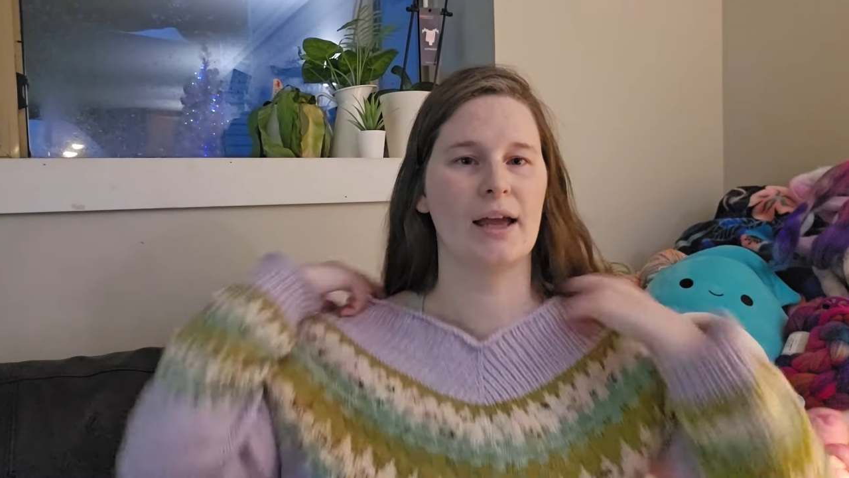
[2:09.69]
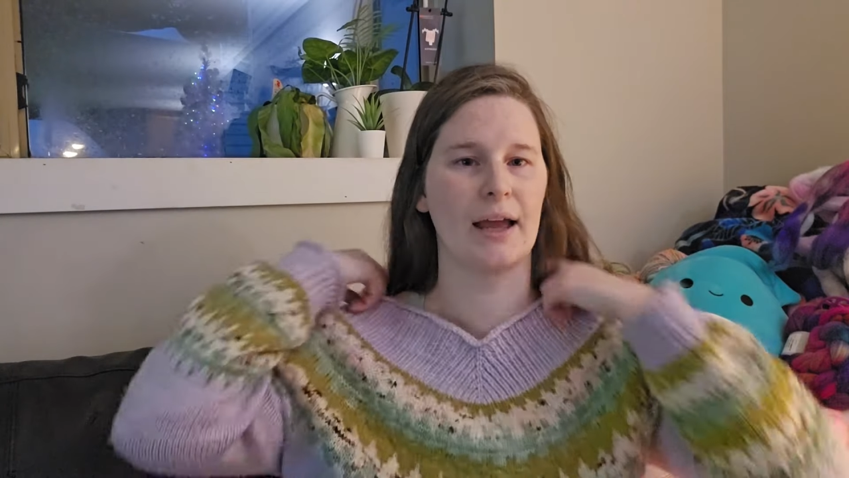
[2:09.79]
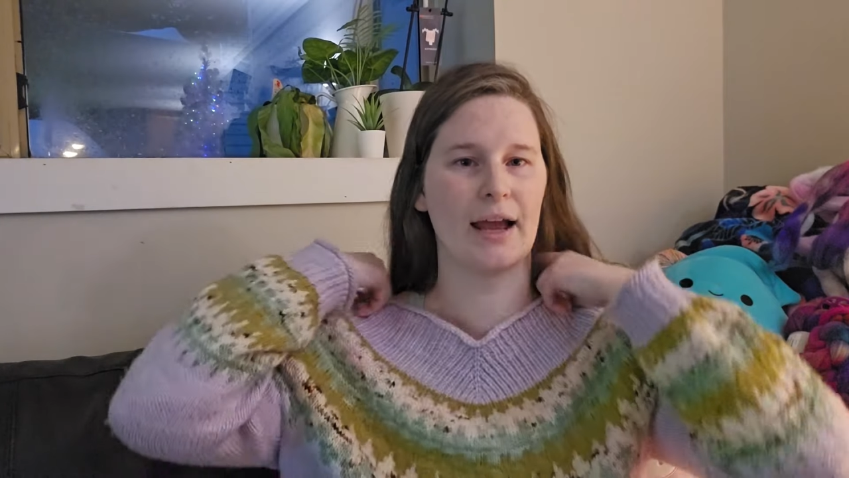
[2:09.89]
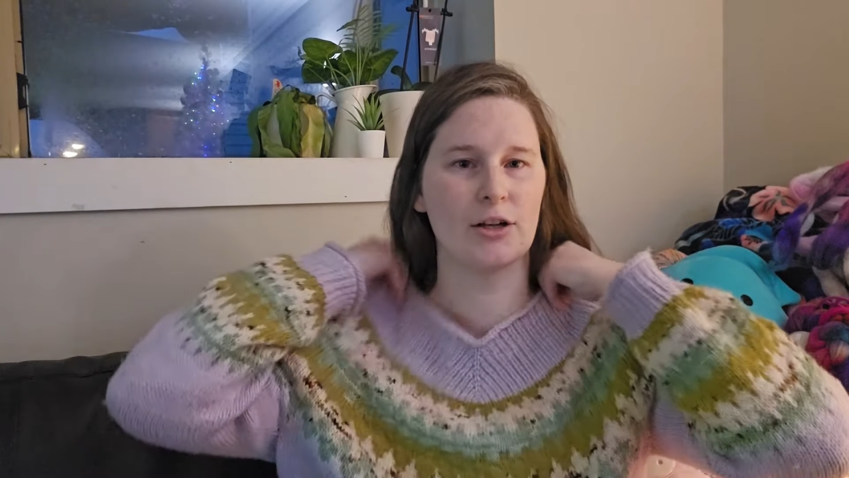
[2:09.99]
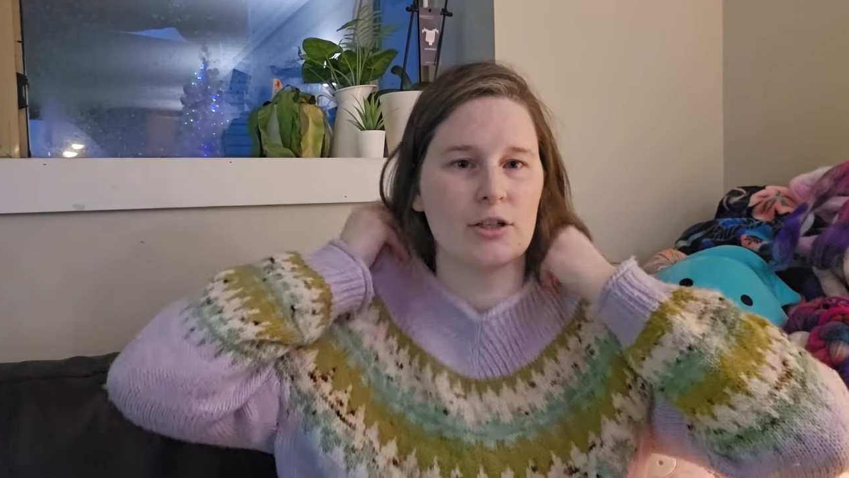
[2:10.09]
I
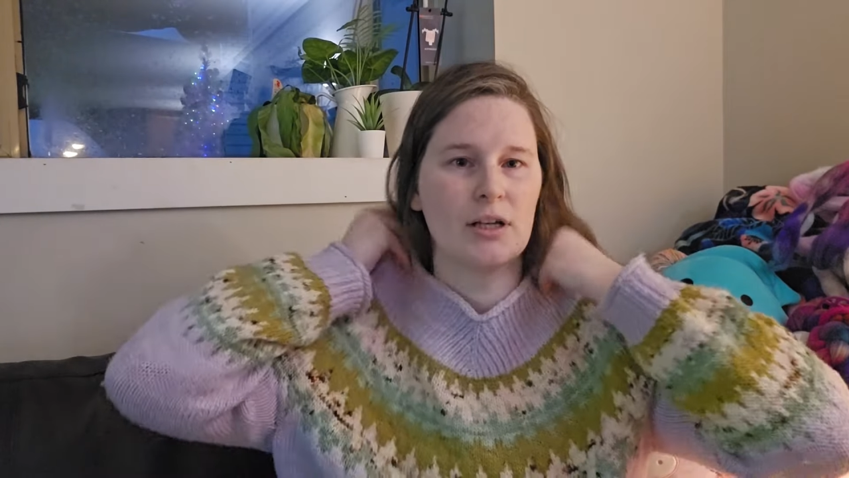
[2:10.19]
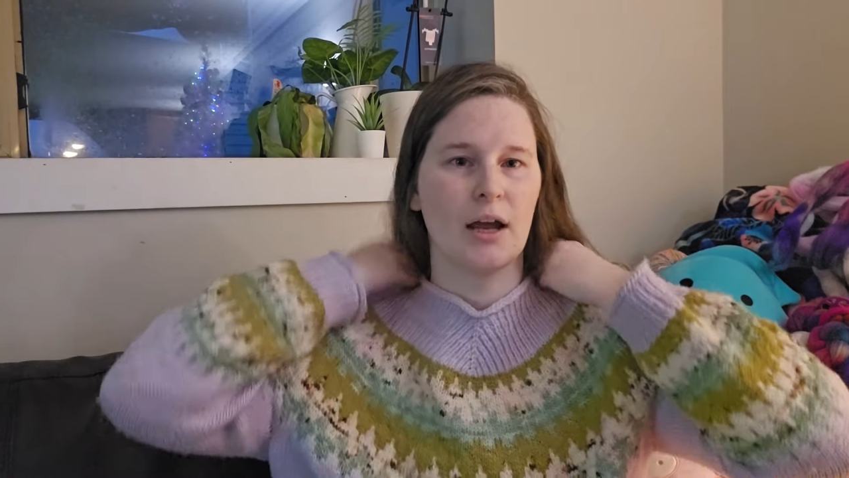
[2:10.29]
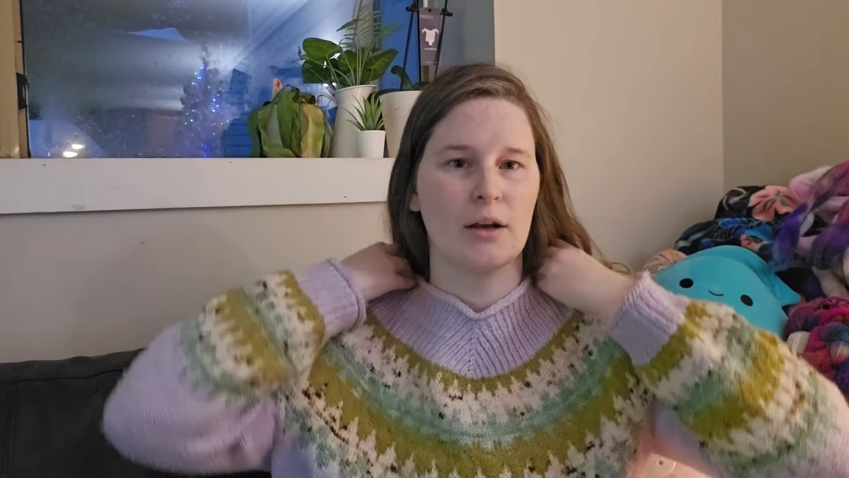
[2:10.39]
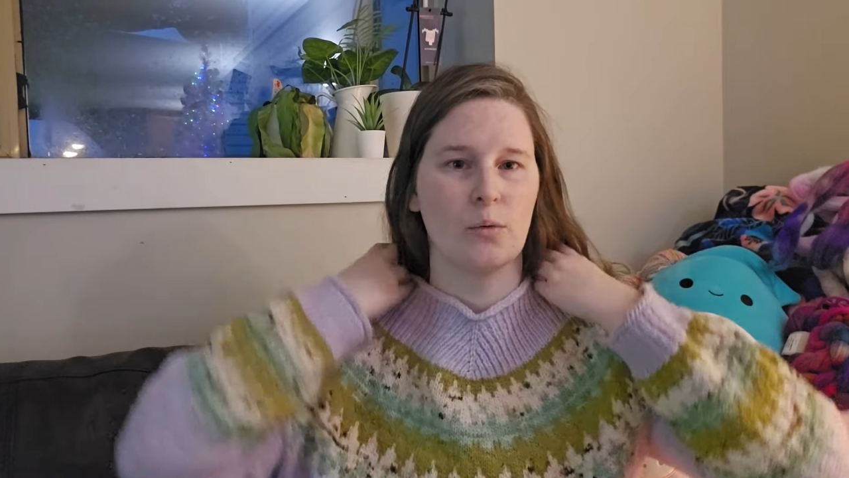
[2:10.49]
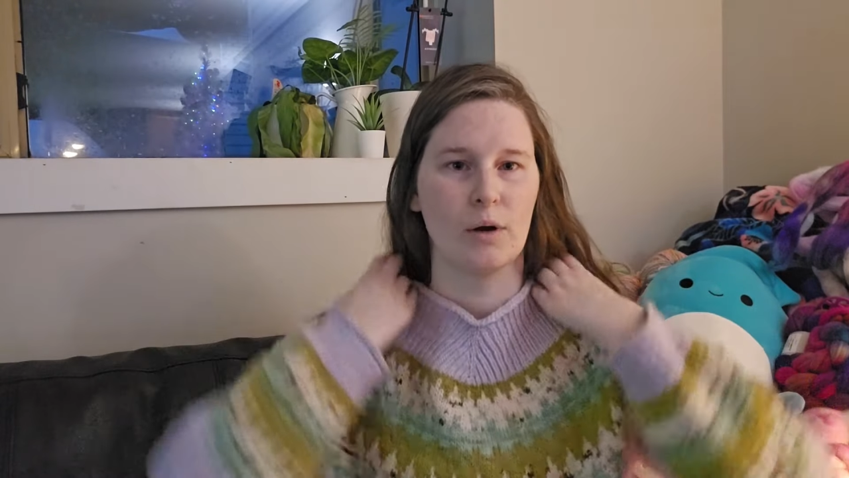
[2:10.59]
actually
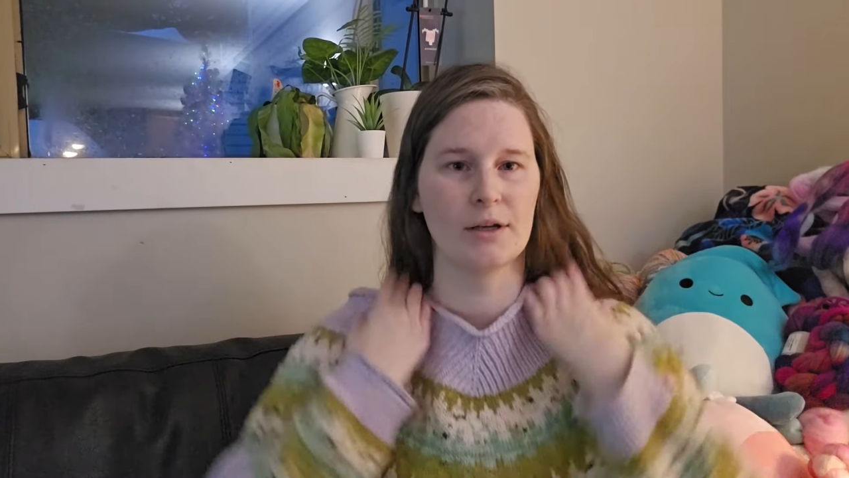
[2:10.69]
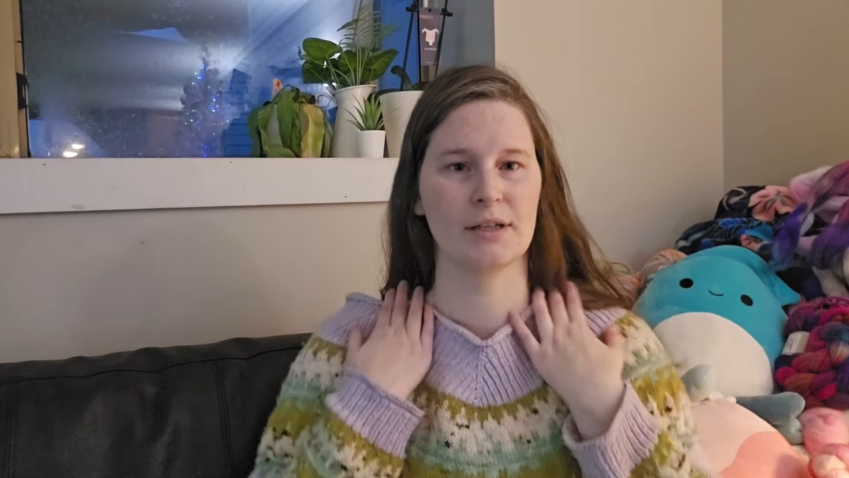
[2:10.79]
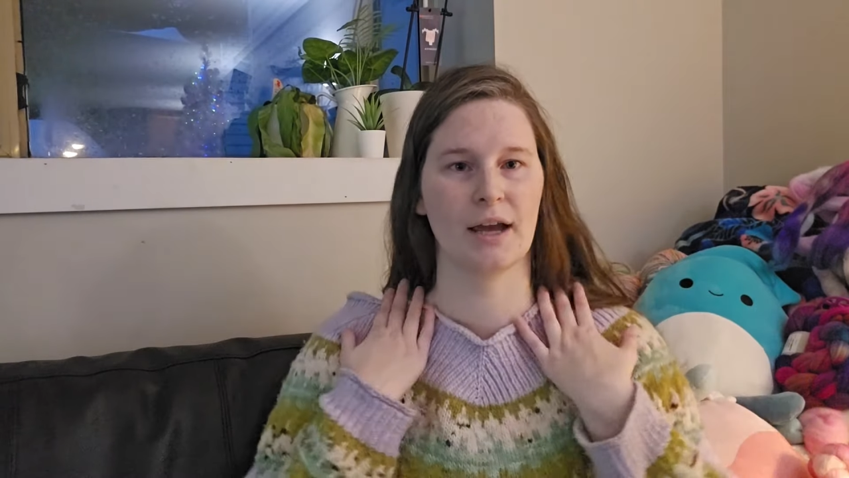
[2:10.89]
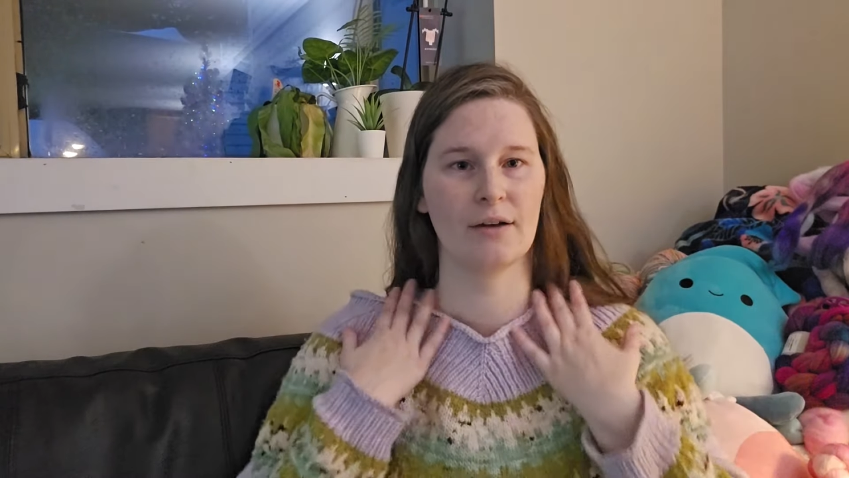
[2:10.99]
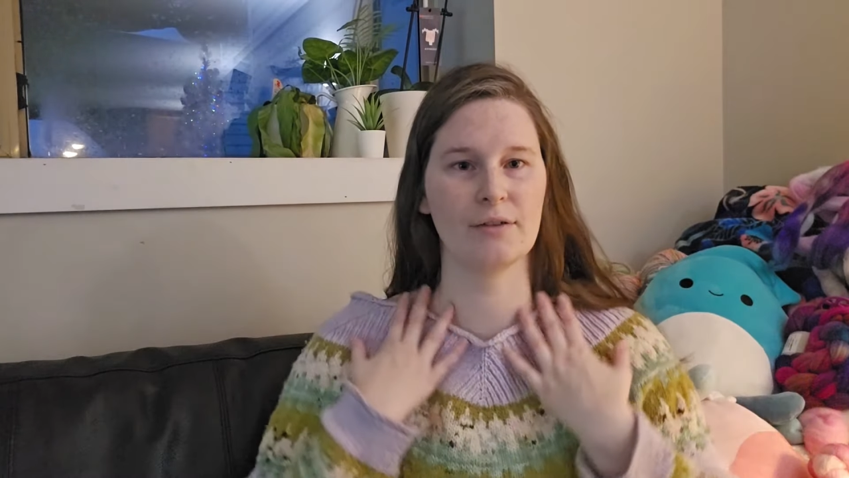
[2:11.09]
kind of wanted to
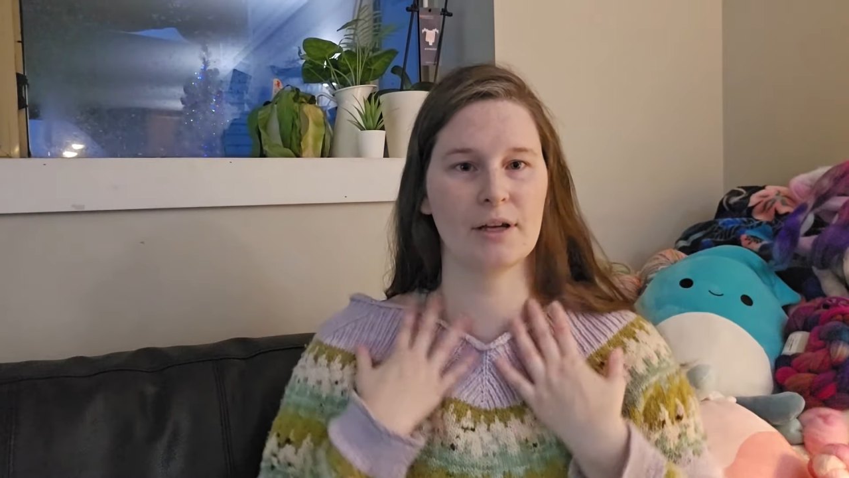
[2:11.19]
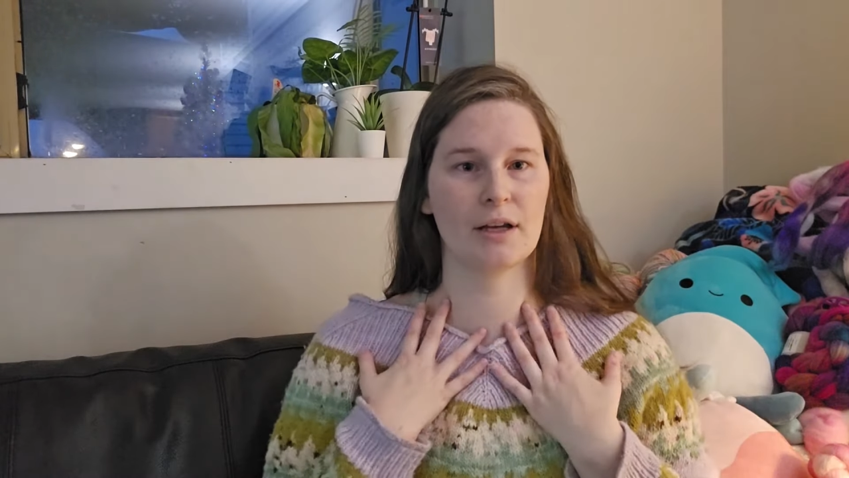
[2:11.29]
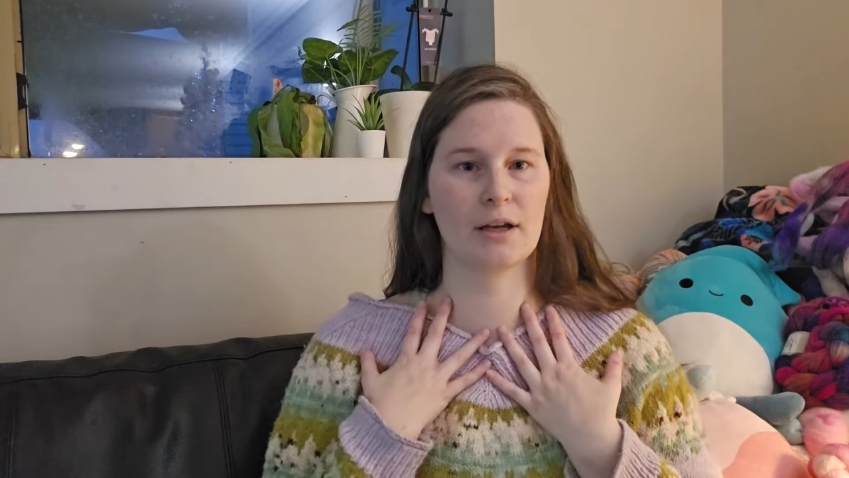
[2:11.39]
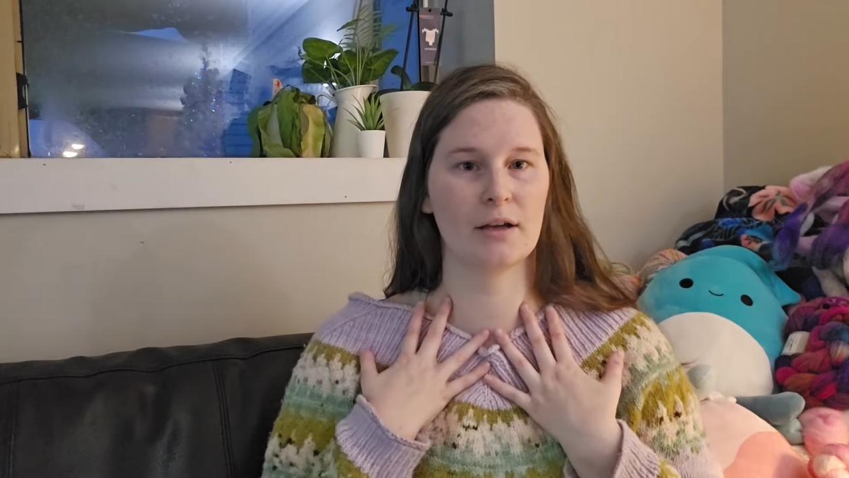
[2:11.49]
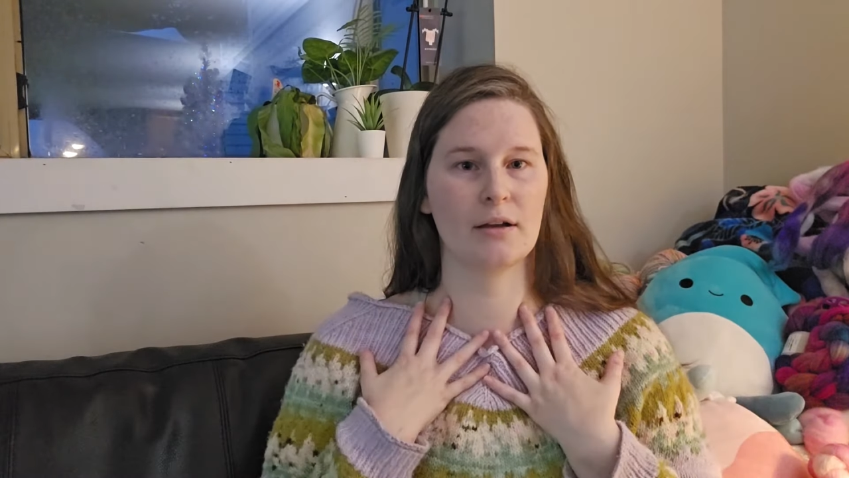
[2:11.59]
have like
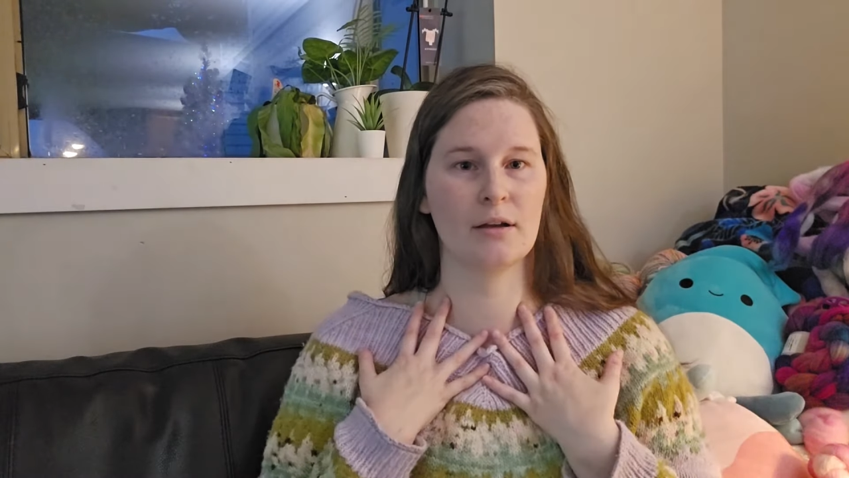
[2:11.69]
a